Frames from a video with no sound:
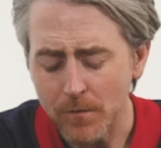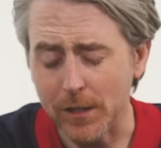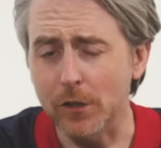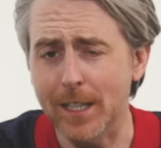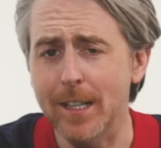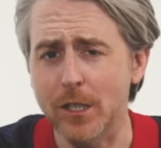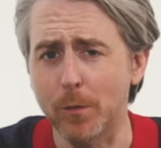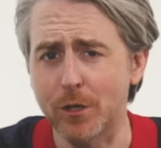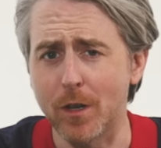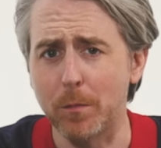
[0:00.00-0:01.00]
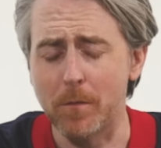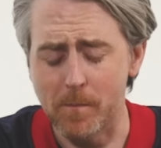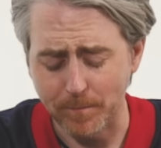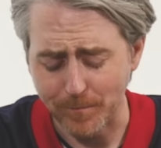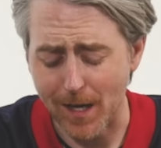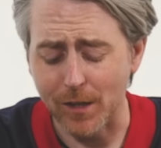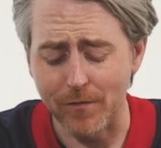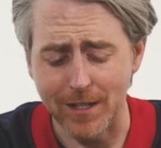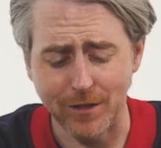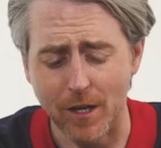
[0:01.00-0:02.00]
like their queso is trouble. I love
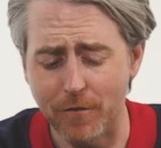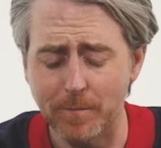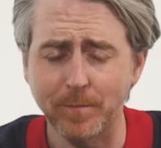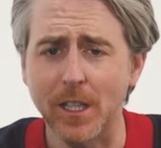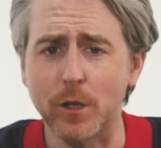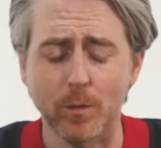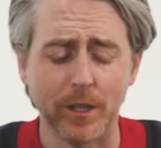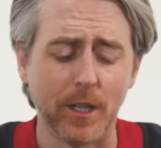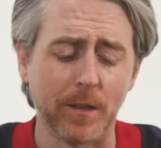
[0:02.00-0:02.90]
that stuff. It's really